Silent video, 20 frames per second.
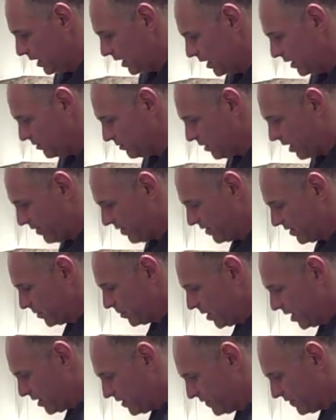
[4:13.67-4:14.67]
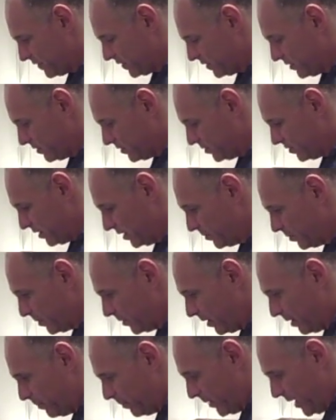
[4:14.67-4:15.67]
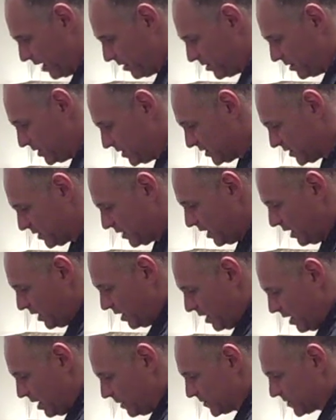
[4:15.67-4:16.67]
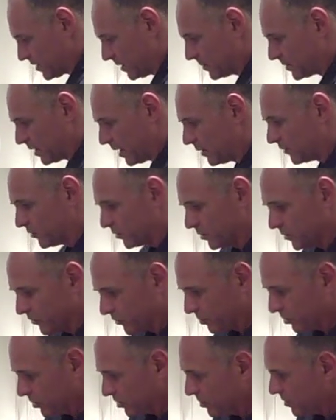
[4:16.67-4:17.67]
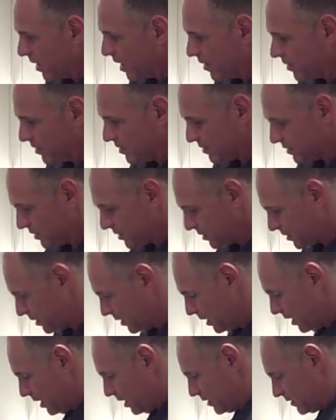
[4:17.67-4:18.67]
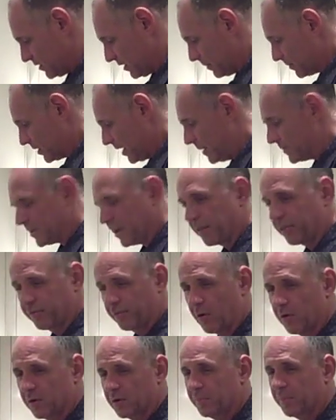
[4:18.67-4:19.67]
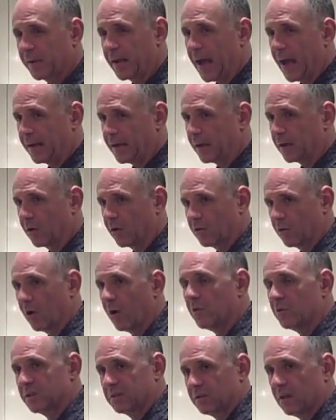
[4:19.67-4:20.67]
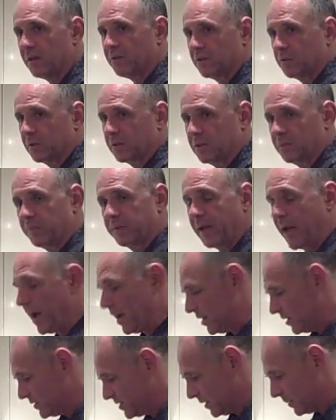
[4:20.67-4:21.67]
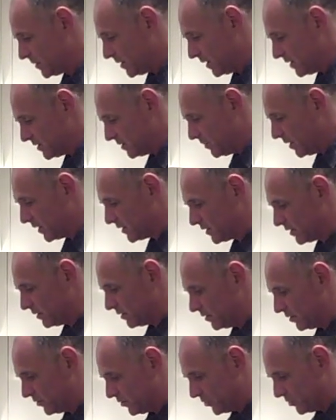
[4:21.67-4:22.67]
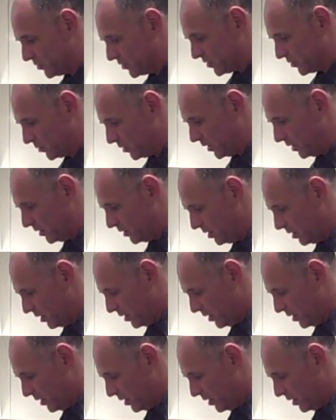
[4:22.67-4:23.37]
and nothing better for you than berries. Sometimes we use blueberries. Sometimes I throw in a banana. I don't always love it with the banana. Sometimes it makes it a little too sweet.